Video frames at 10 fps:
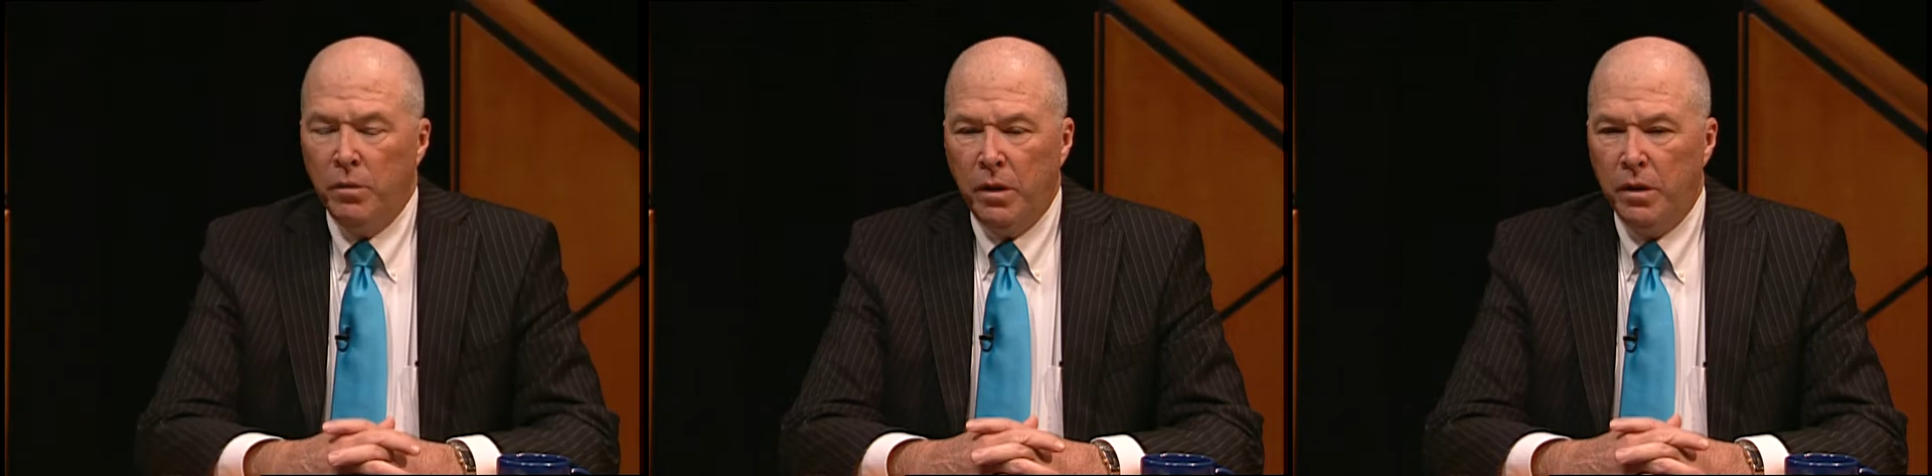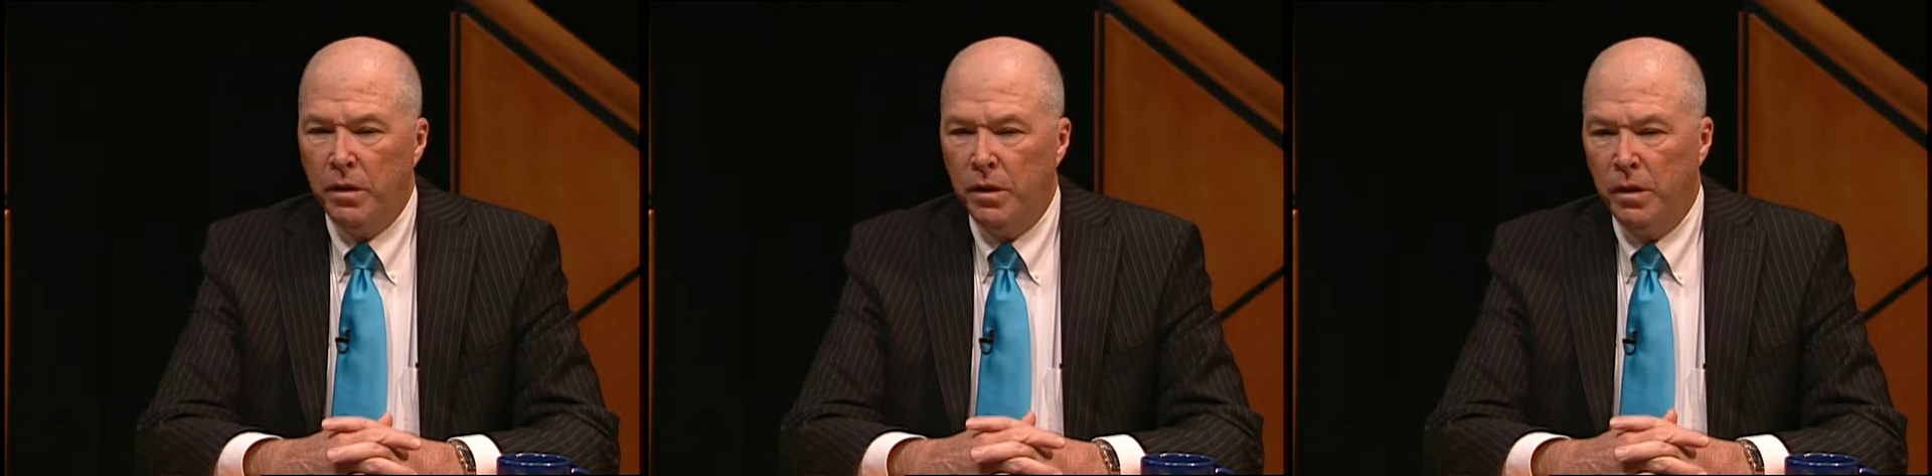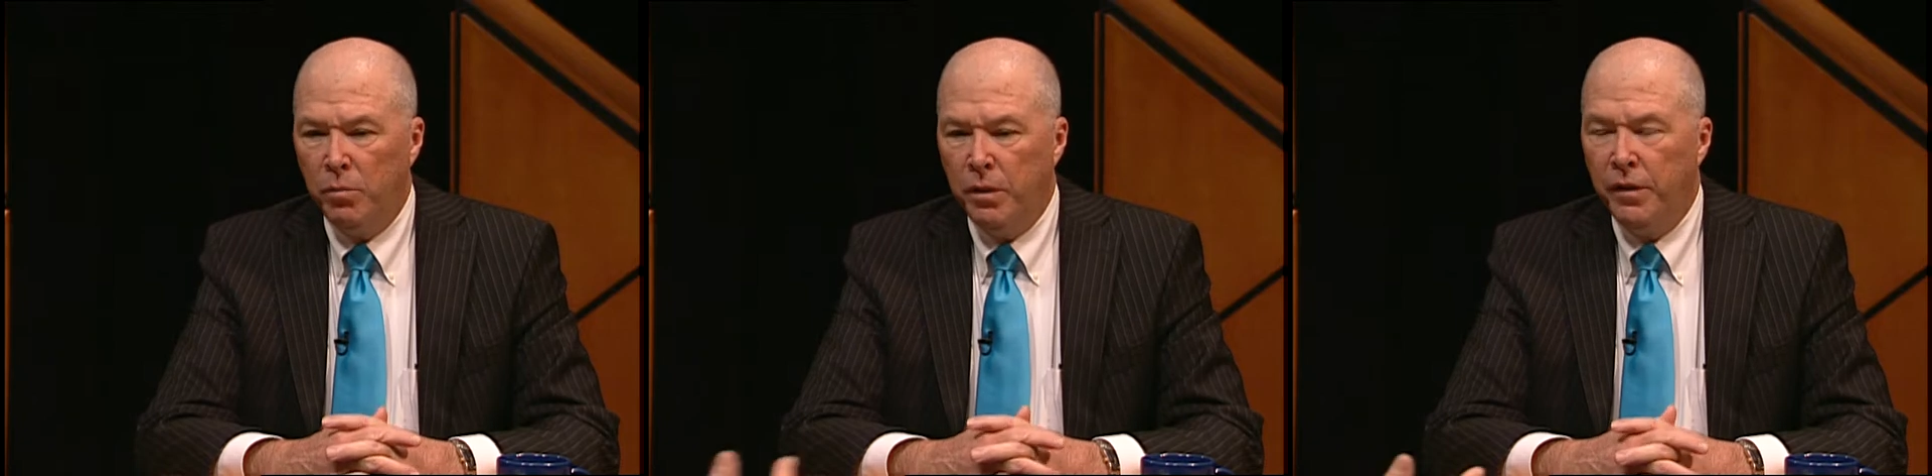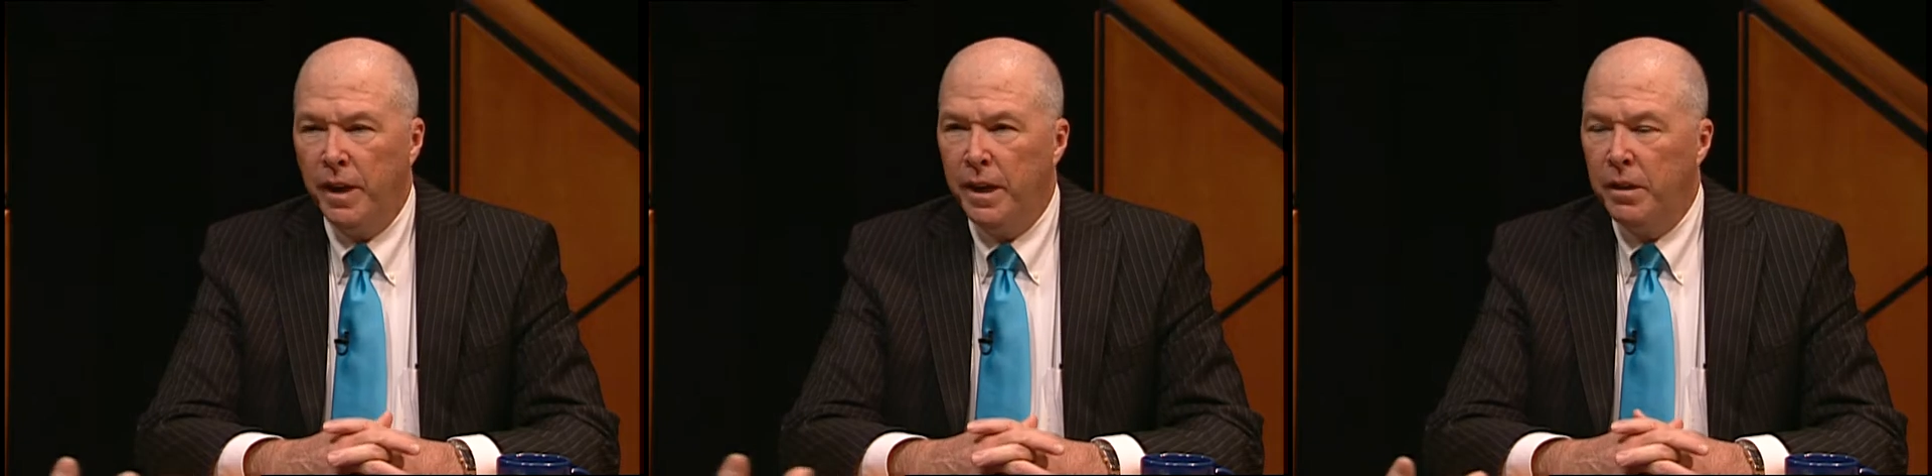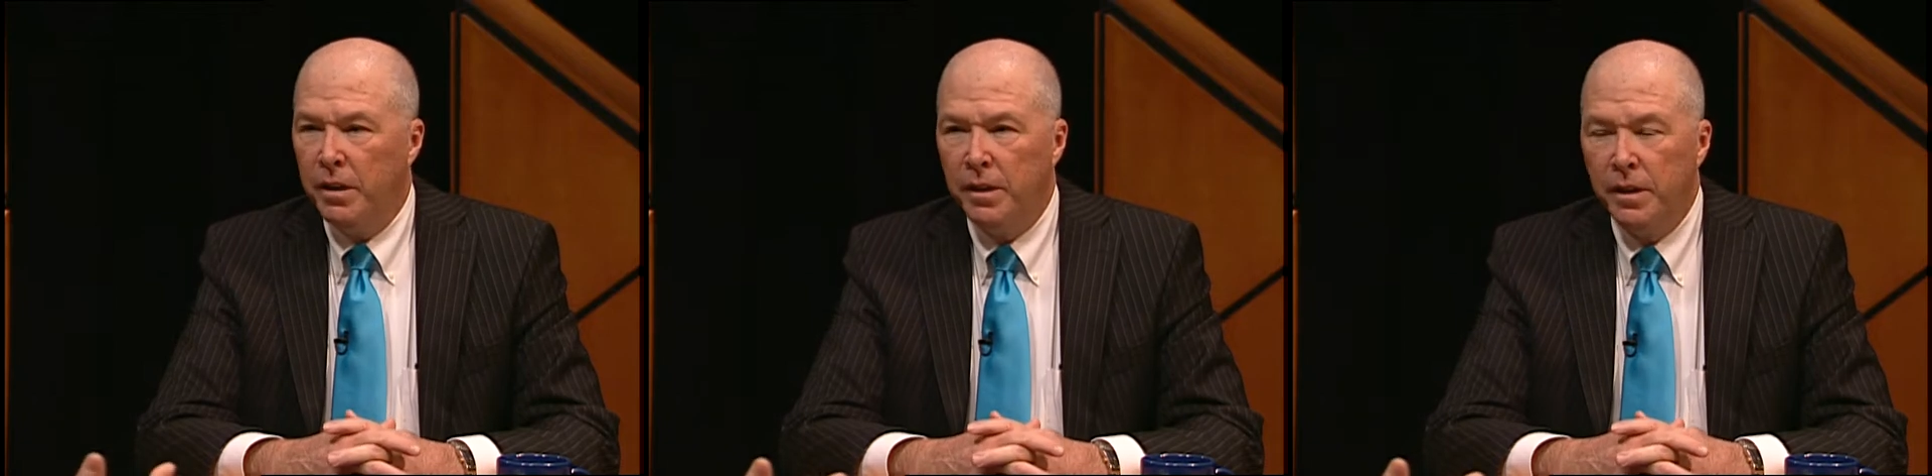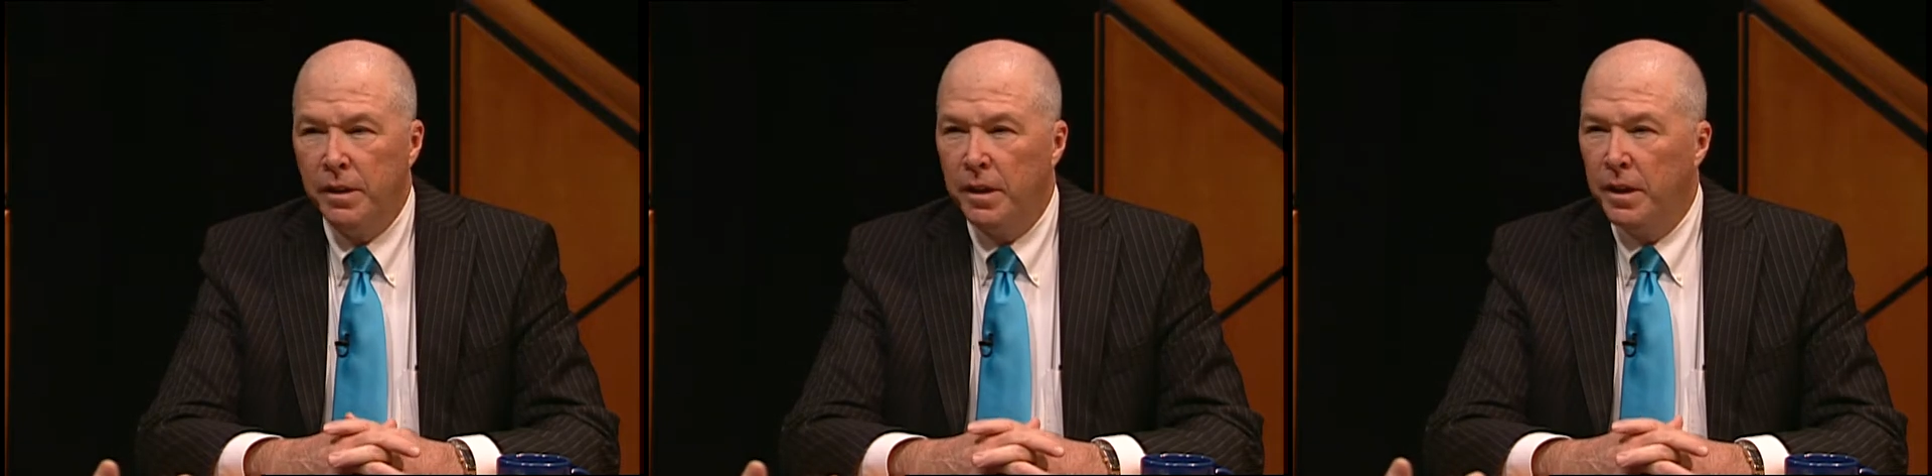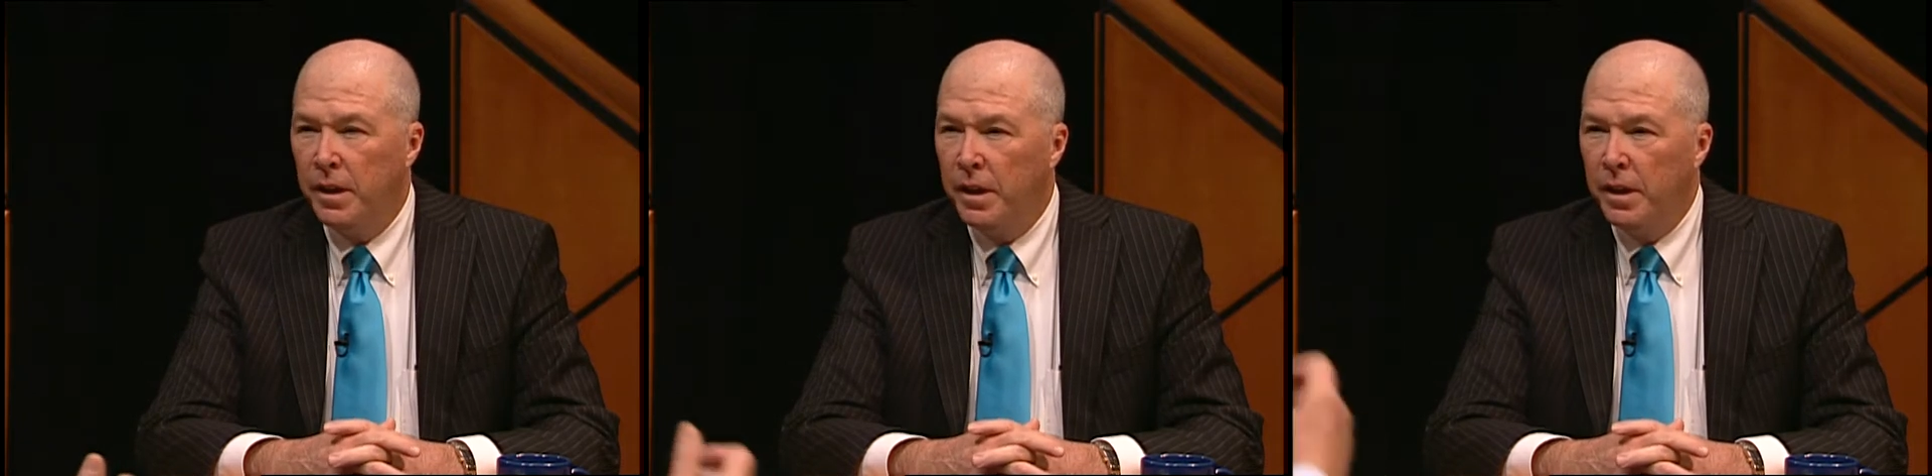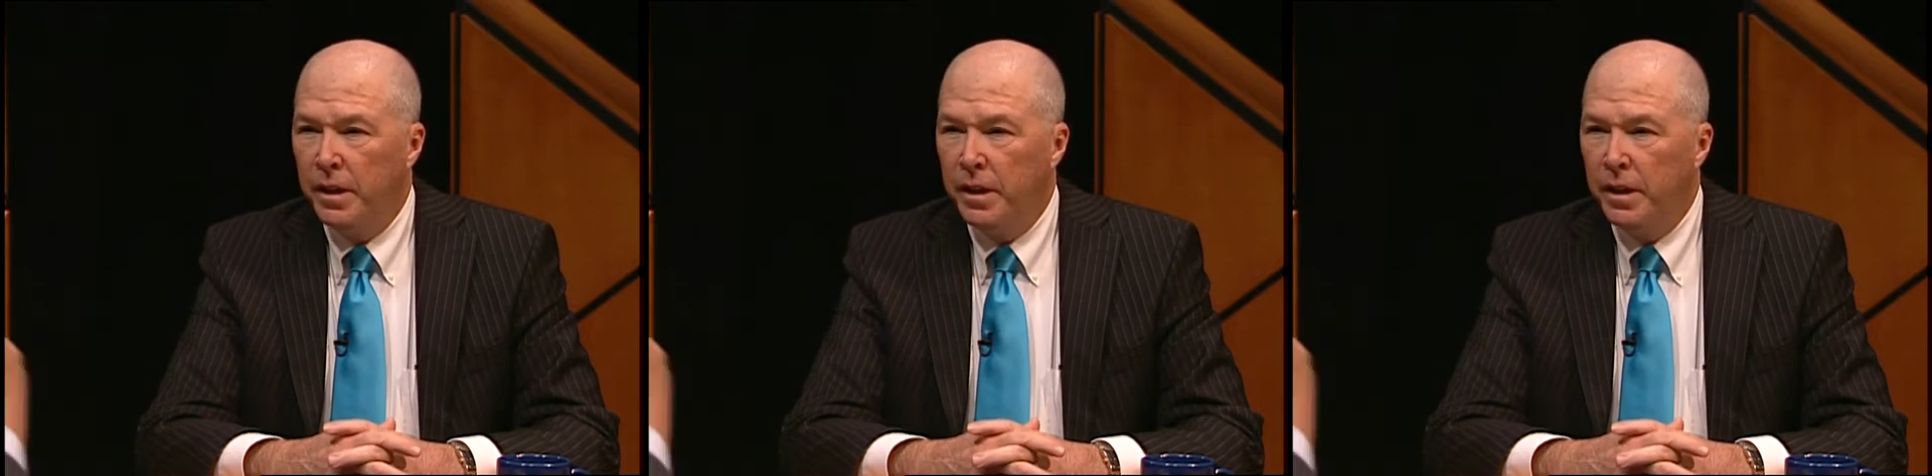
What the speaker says: what's with the issues?